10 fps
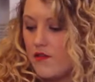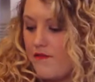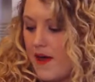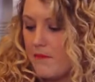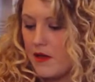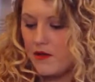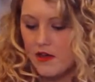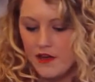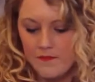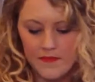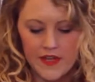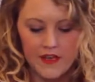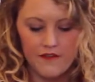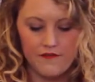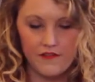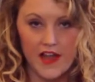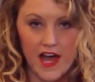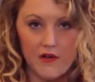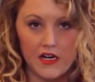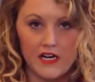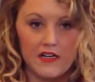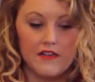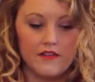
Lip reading: low-fat milk, flour,